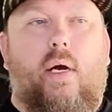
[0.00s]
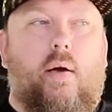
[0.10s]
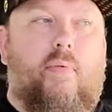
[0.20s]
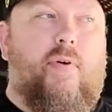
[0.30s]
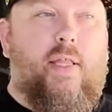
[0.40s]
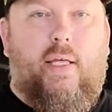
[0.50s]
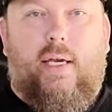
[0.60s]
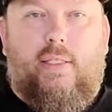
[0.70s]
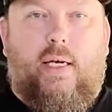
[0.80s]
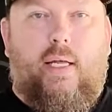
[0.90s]
If anything
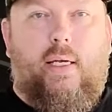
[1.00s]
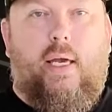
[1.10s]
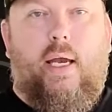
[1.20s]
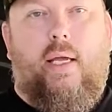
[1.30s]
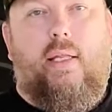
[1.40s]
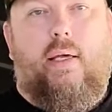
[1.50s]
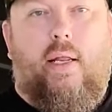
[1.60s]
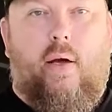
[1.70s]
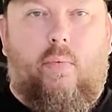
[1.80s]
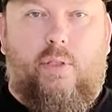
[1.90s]
gets kind of kinked, it can
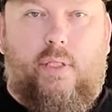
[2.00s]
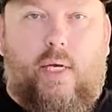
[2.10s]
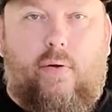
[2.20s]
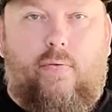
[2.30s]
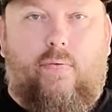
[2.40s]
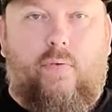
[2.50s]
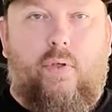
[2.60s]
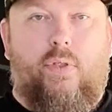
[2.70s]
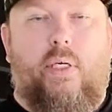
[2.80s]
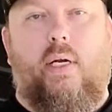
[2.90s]
help just kind of
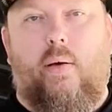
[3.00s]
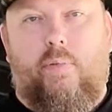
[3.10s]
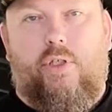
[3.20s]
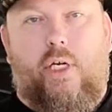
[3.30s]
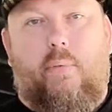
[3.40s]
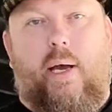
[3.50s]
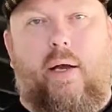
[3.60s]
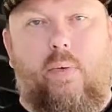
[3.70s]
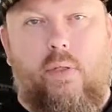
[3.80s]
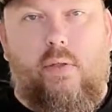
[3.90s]
loosen it up and shake back
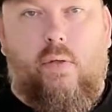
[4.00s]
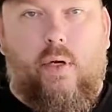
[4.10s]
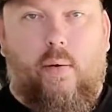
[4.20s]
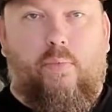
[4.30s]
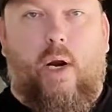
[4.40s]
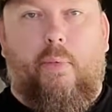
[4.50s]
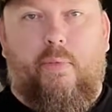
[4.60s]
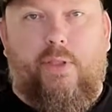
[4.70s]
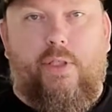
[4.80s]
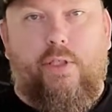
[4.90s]
into its proper
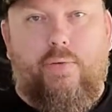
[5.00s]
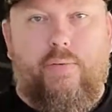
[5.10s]
position.